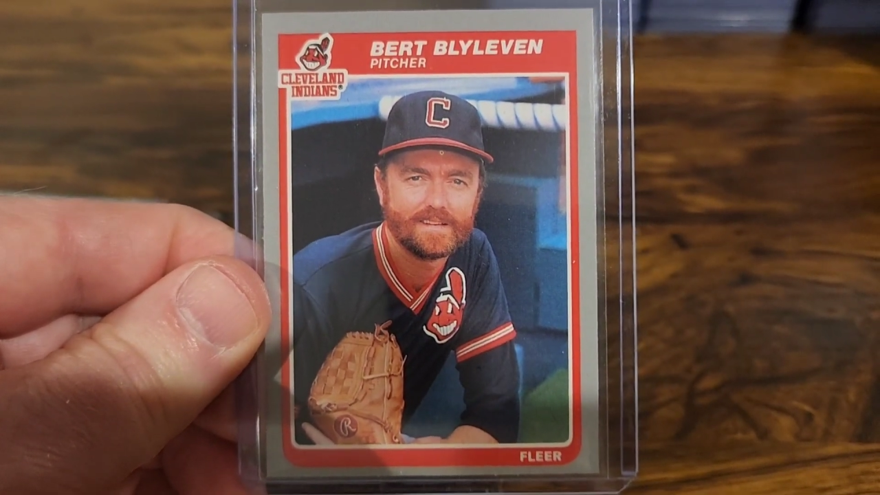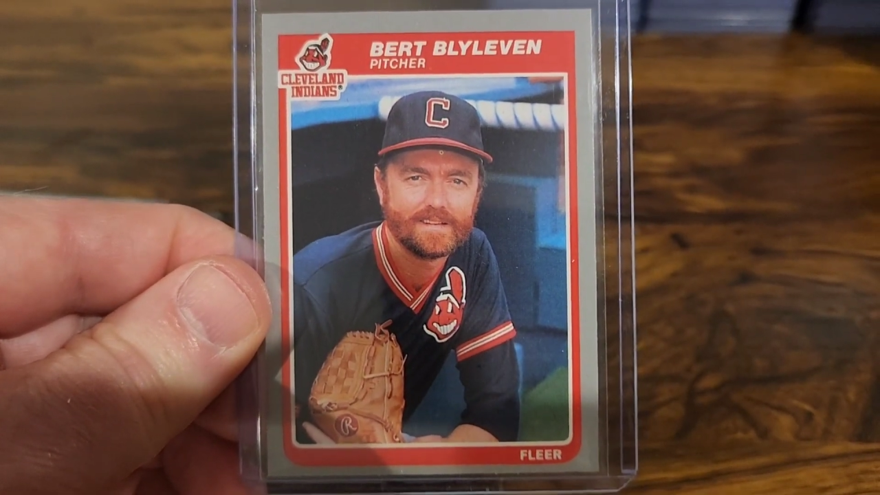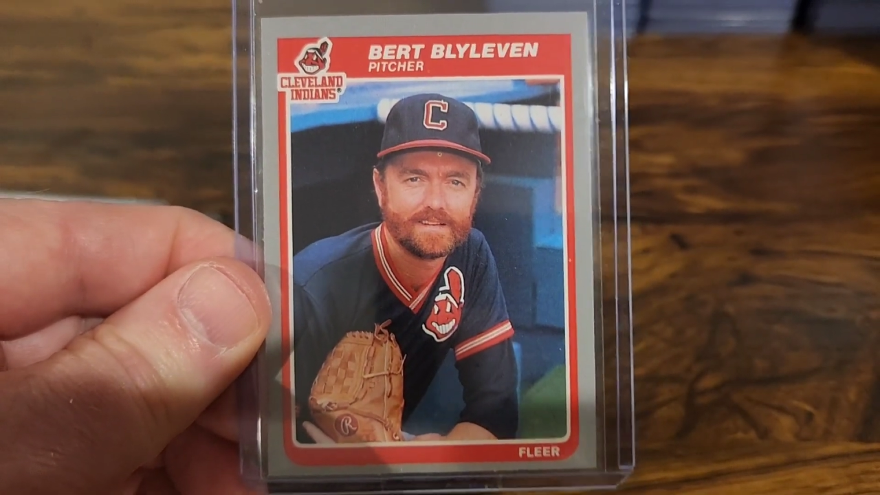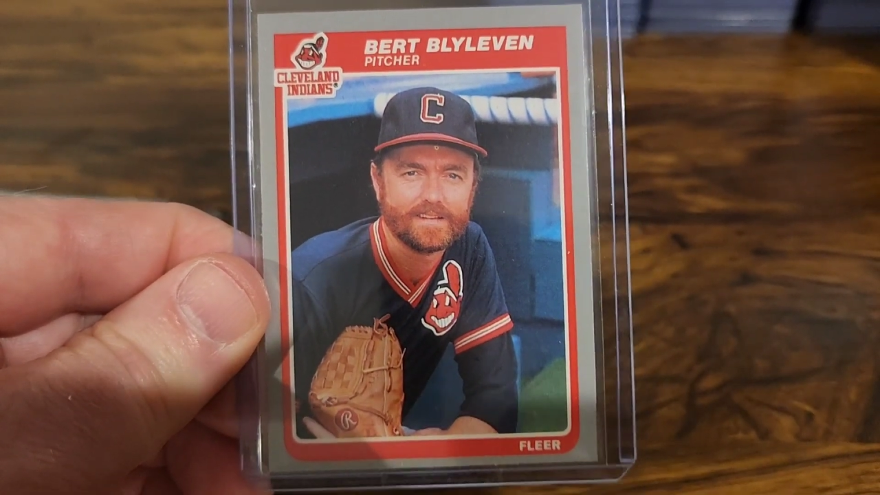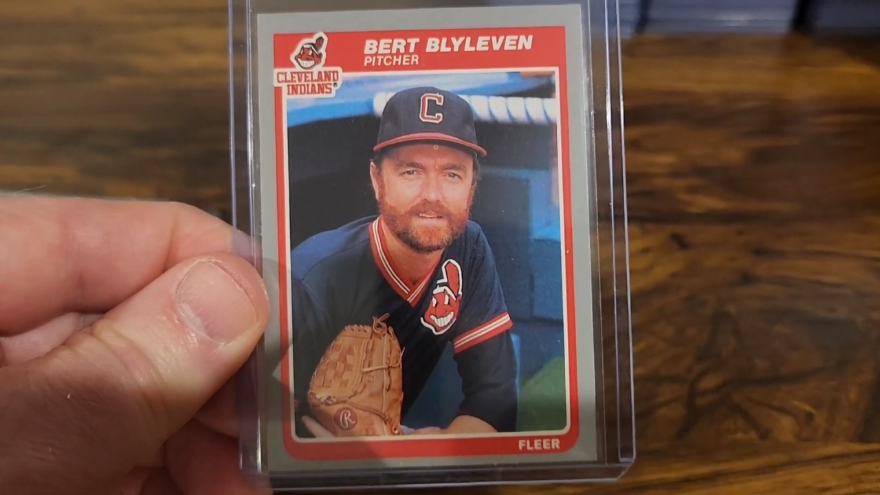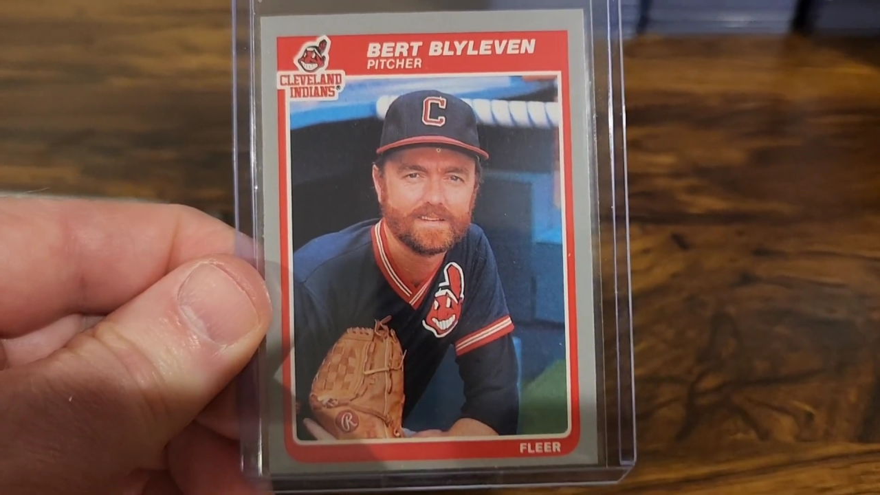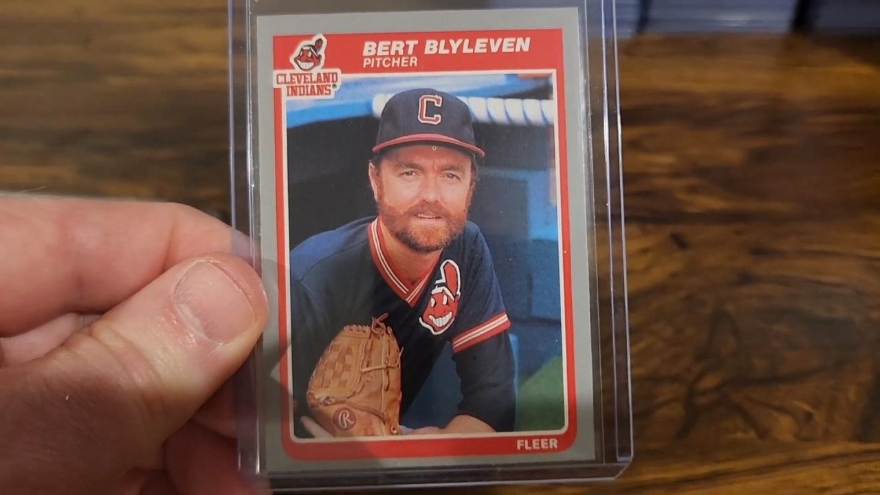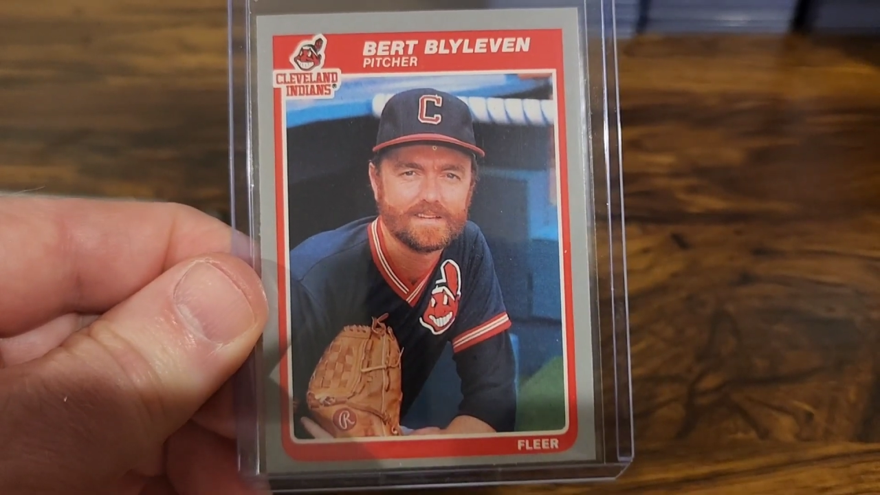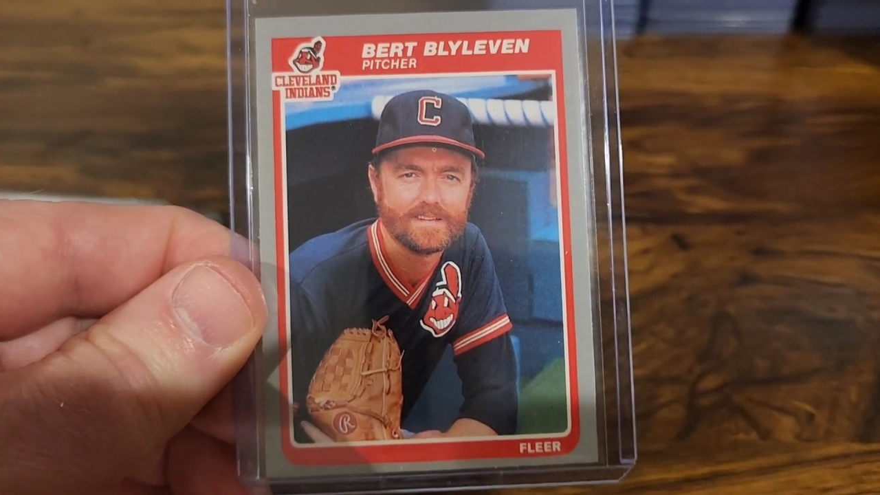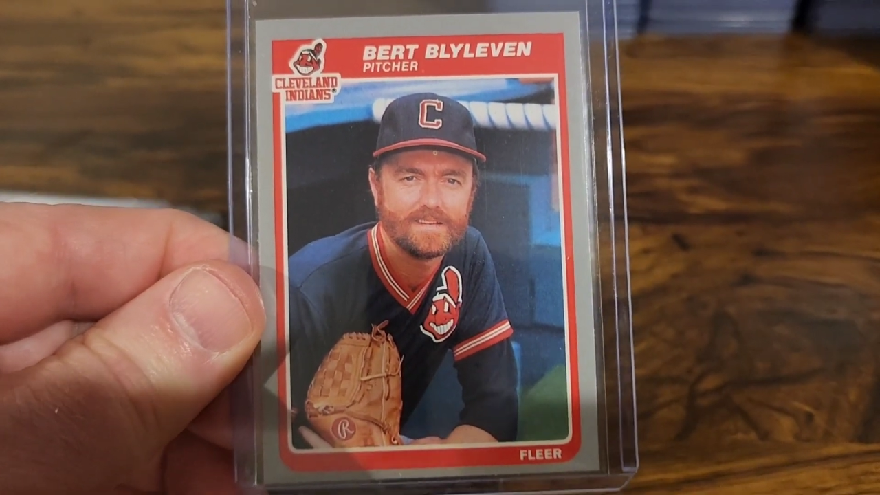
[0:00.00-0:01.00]
I think
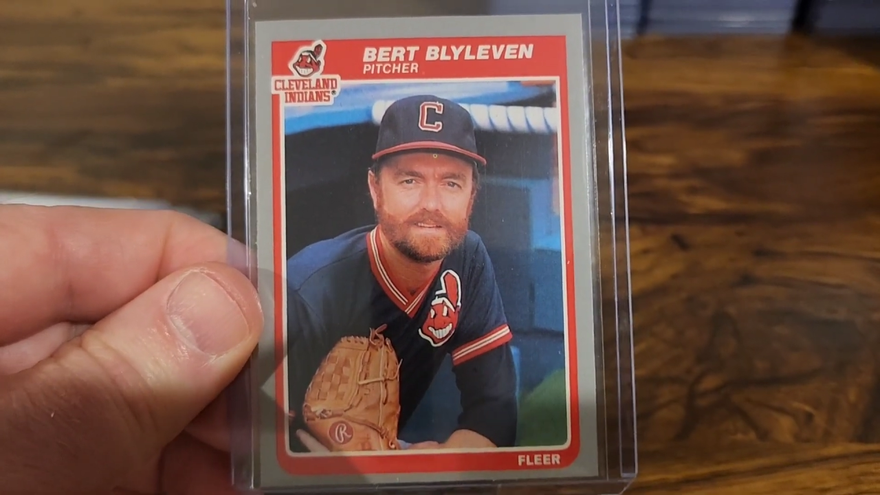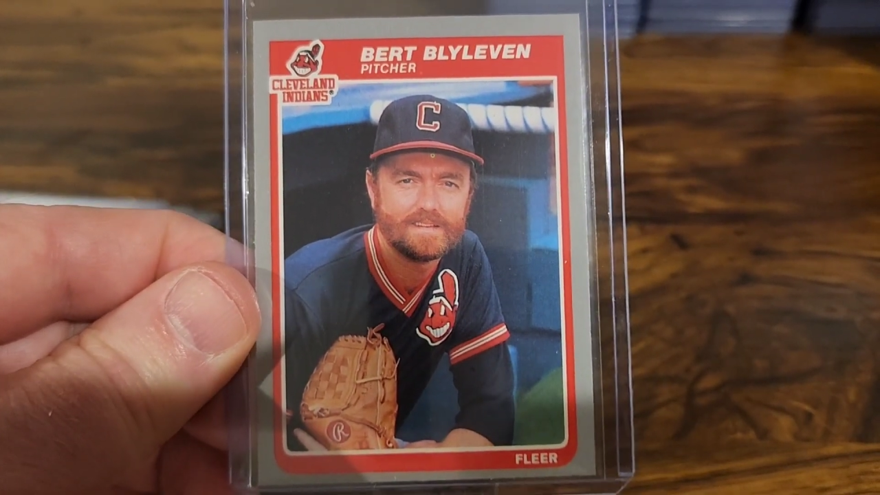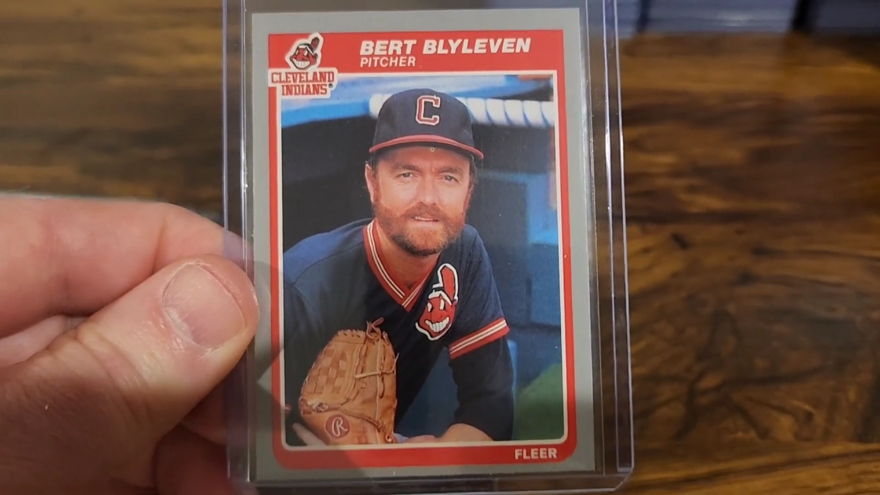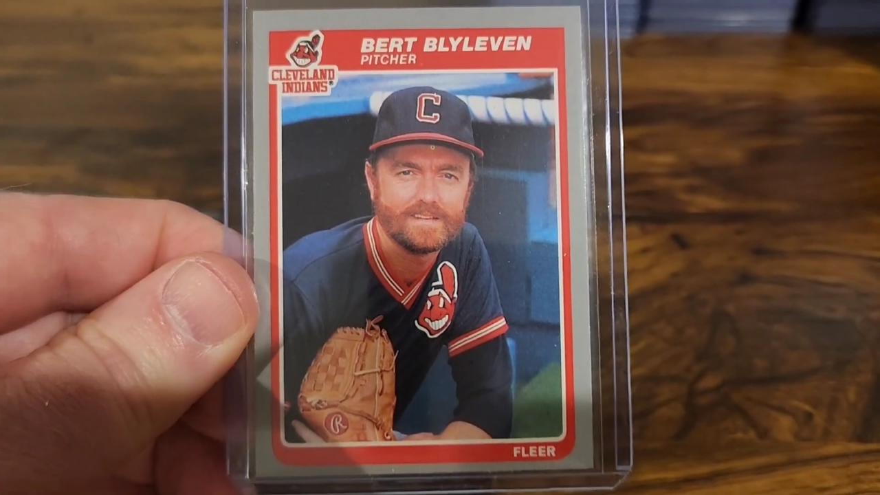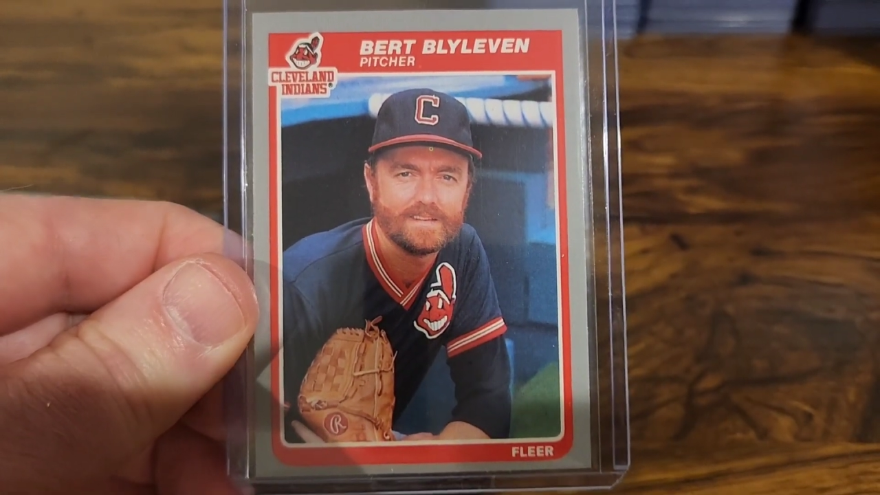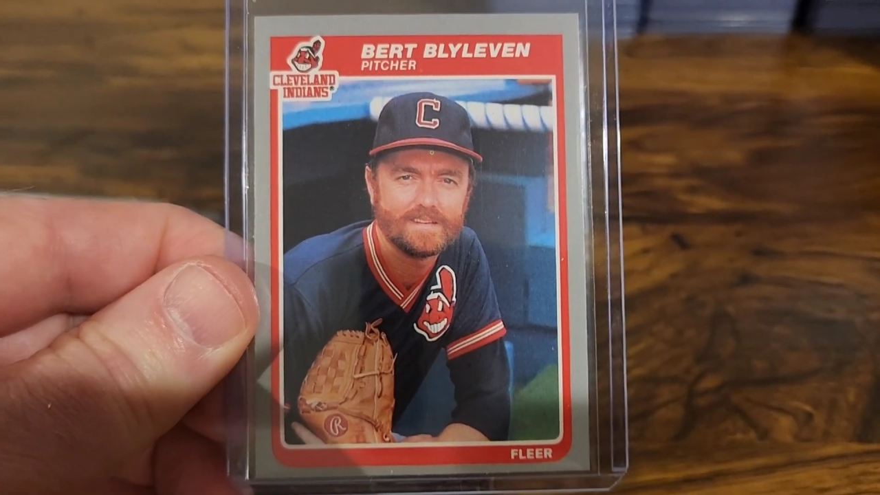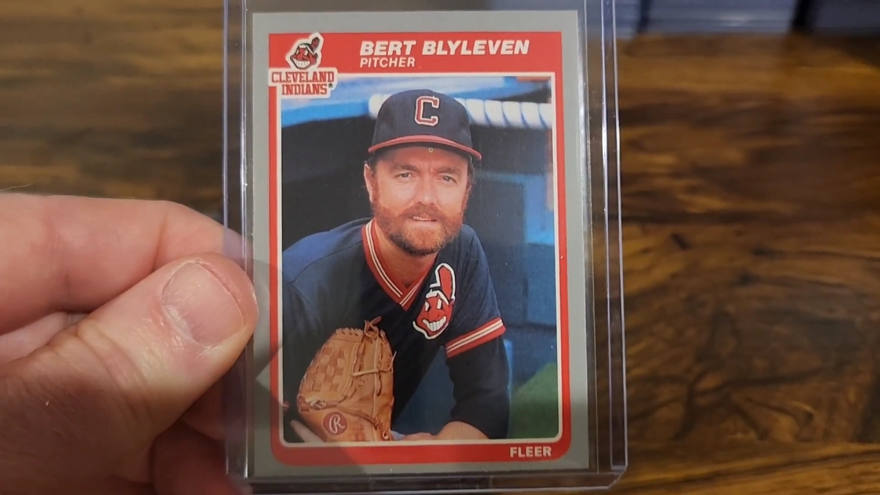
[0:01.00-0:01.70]
90, 91,